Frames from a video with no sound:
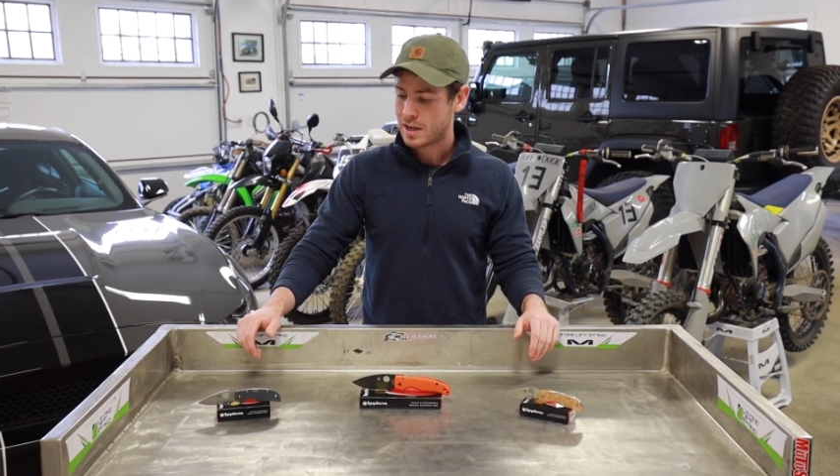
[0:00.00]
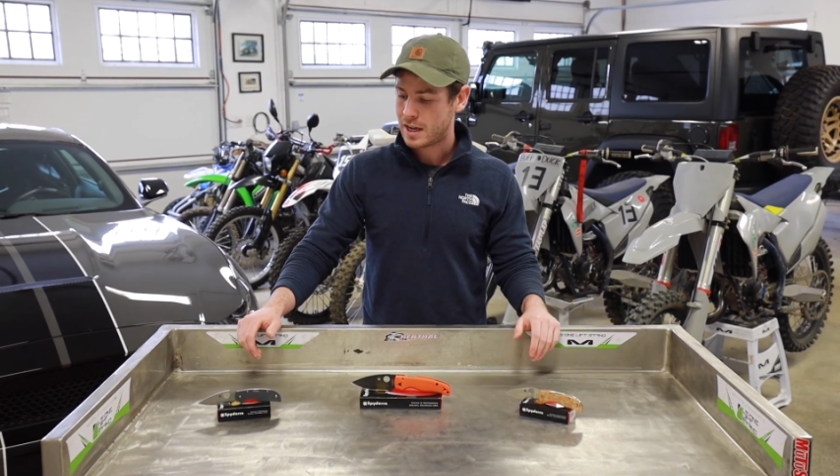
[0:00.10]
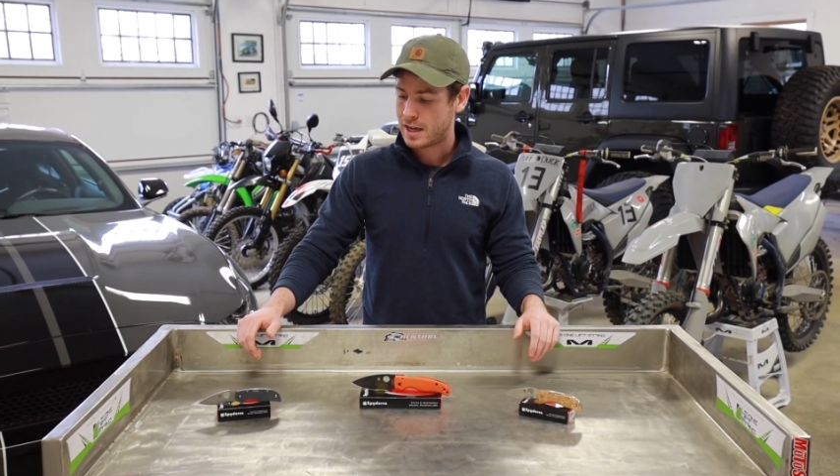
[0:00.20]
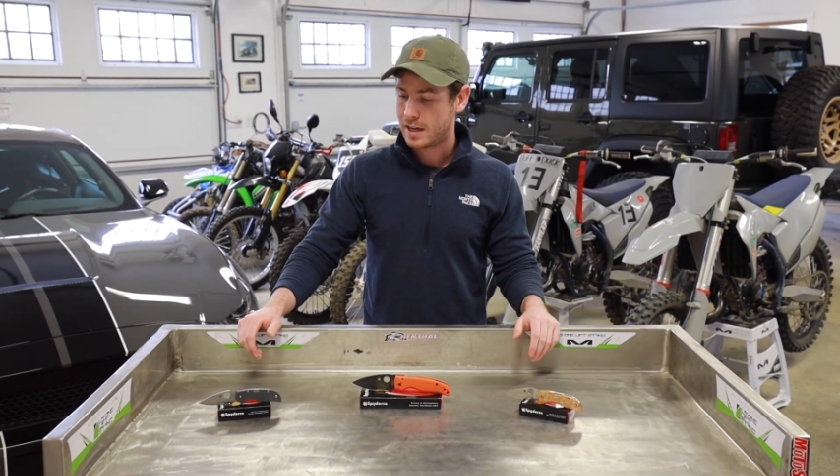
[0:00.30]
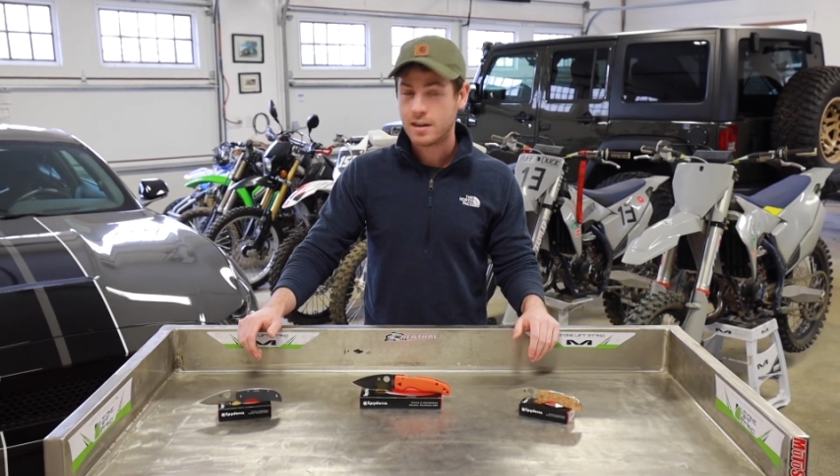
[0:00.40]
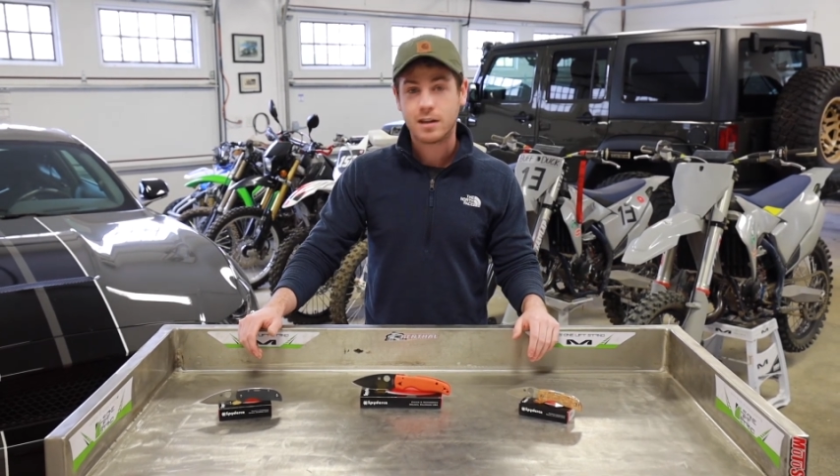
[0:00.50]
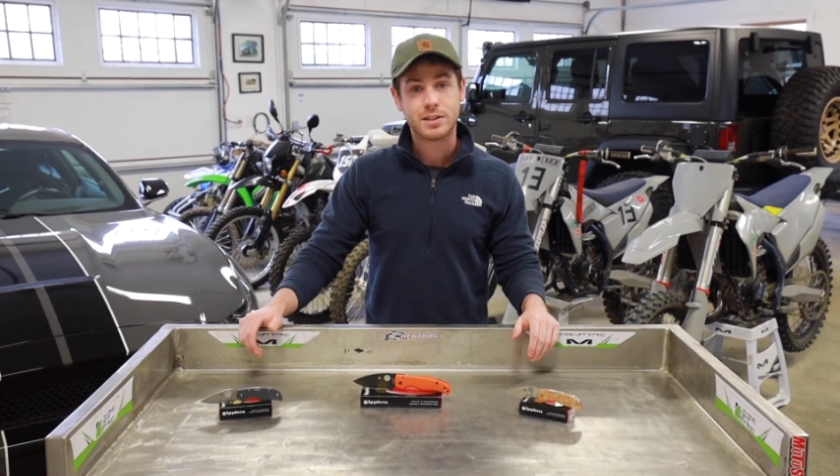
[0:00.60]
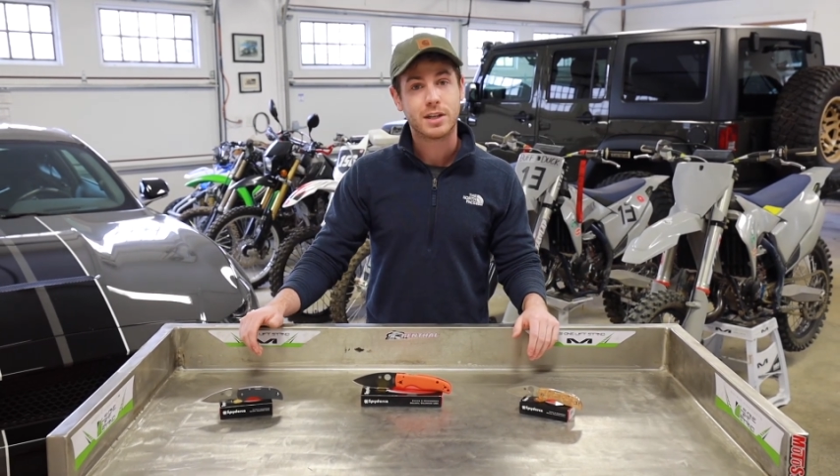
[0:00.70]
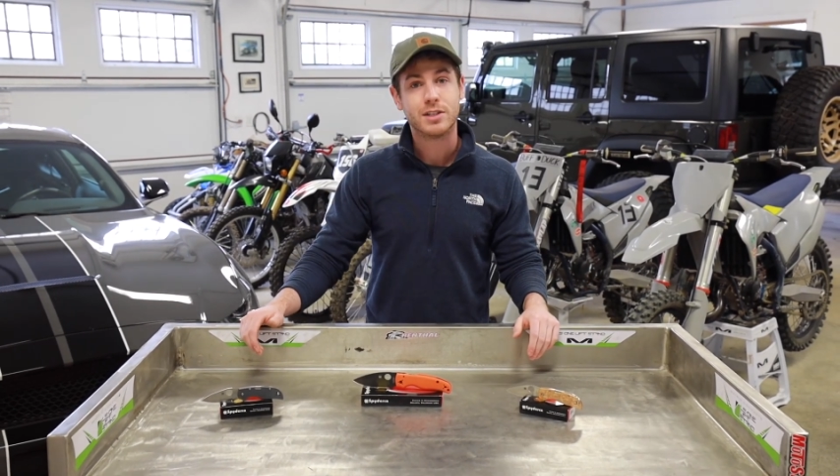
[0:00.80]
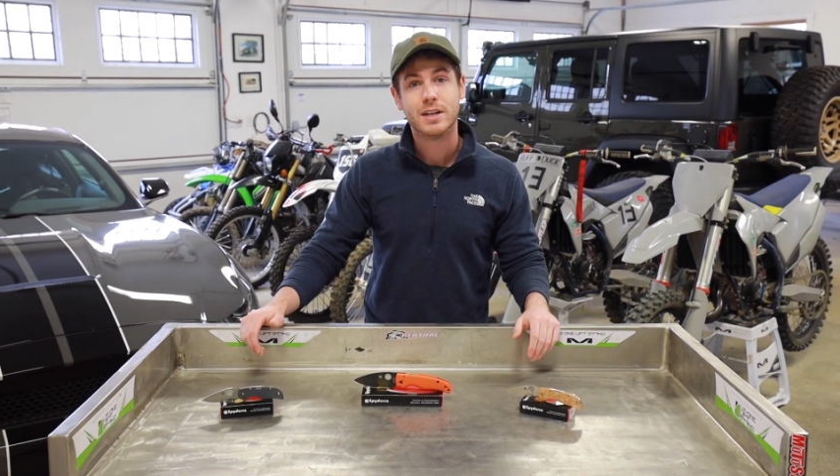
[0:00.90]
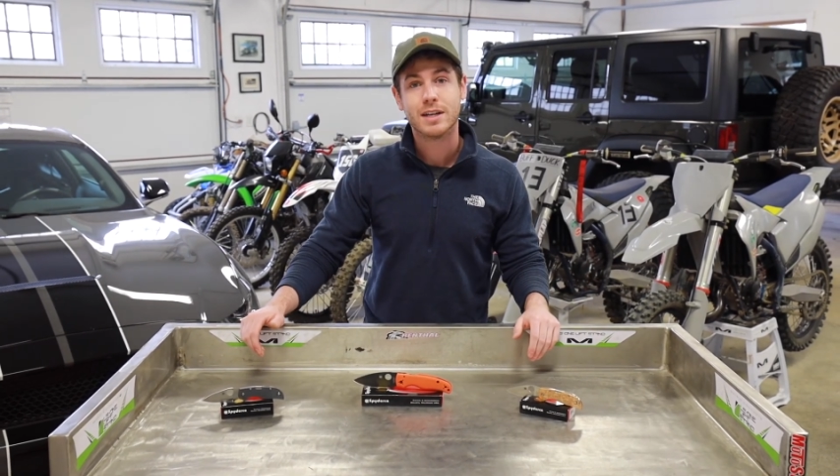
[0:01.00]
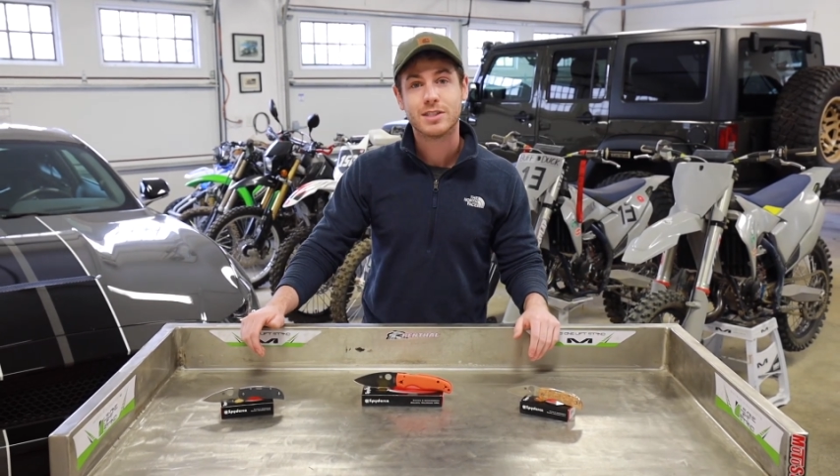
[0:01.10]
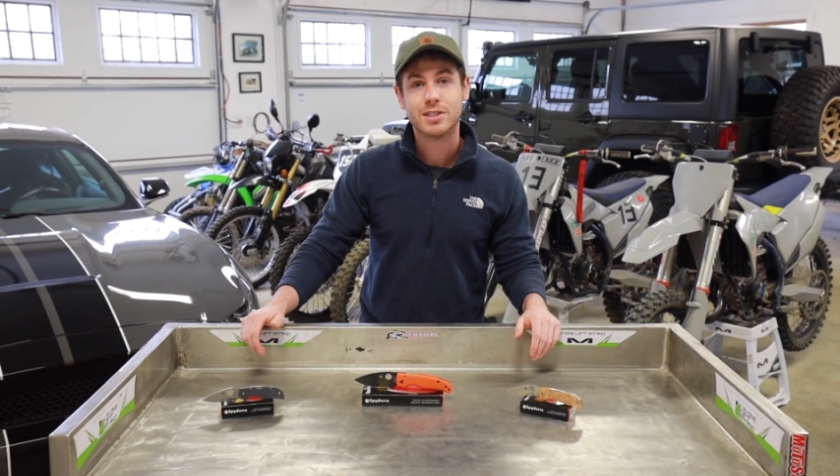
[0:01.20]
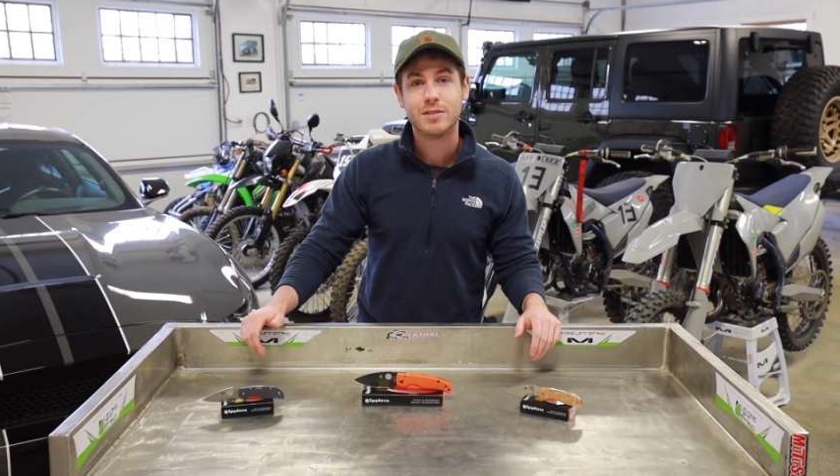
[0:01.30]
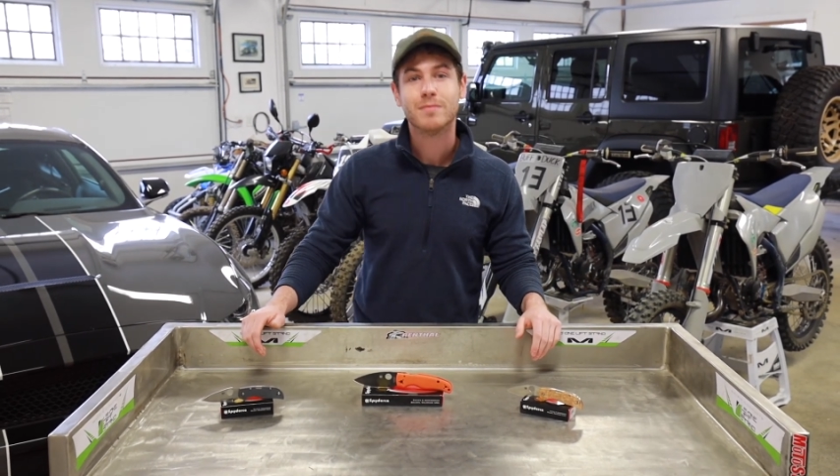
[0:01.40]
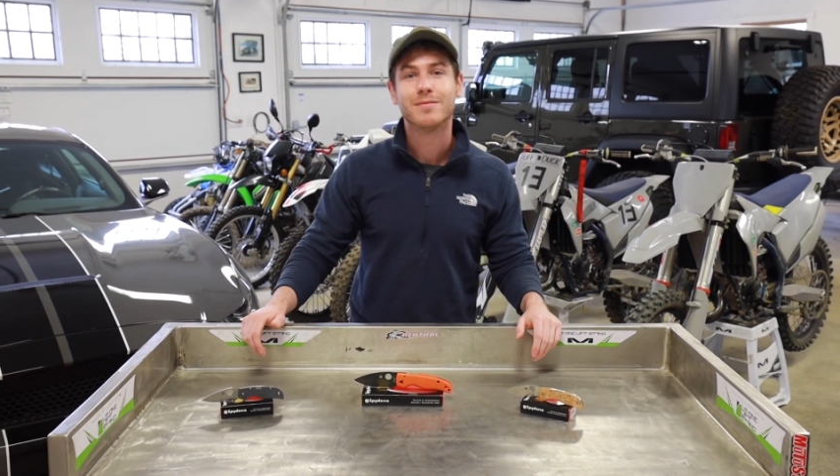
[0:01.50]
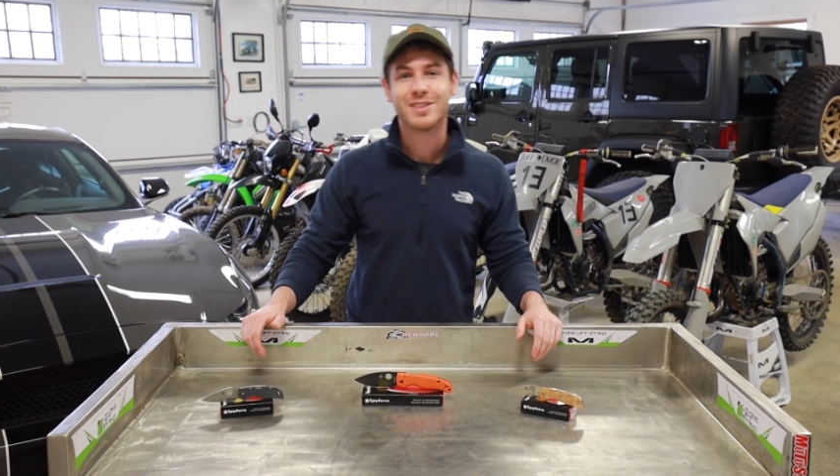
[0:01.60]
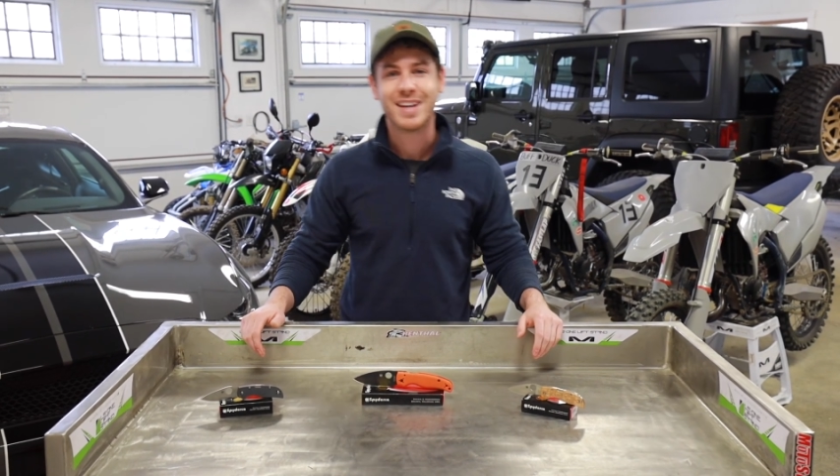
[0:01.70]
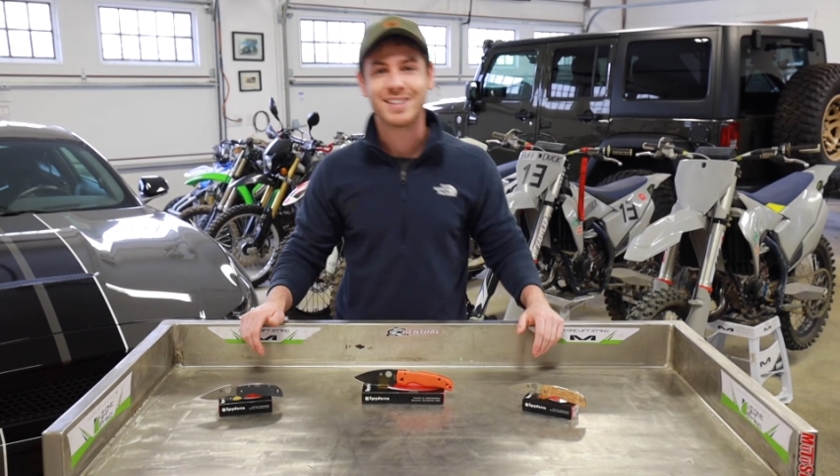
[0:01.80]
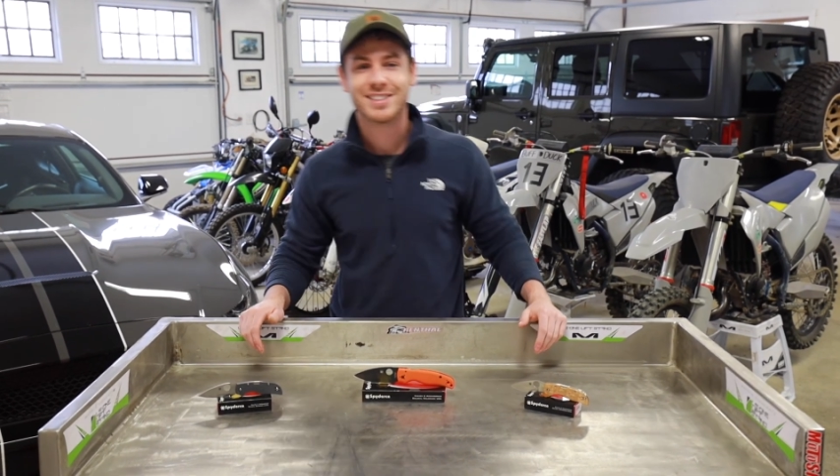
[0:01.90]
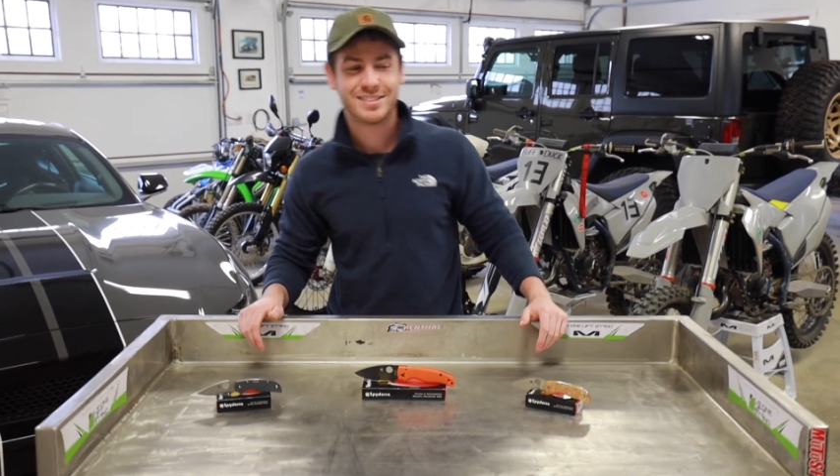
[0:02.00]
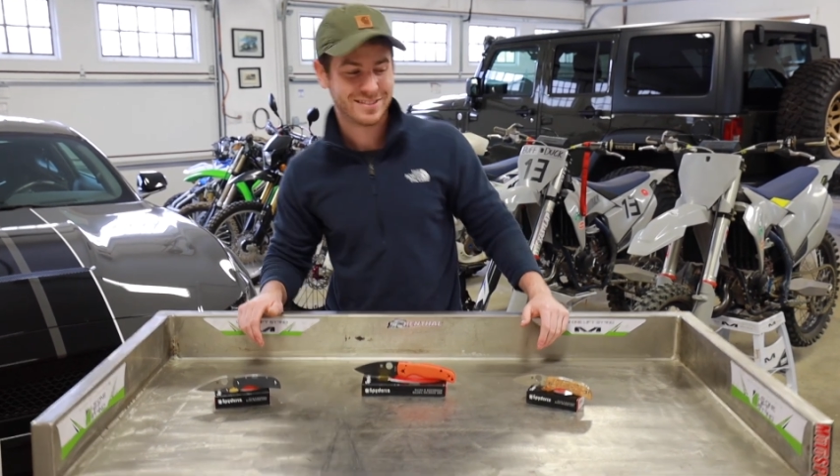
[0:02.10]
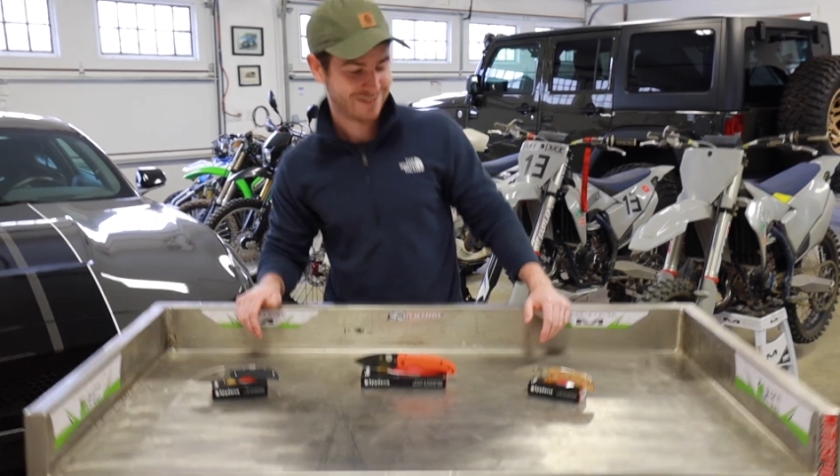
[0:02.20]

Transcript: And I'll talk to you guys soon. Thanks.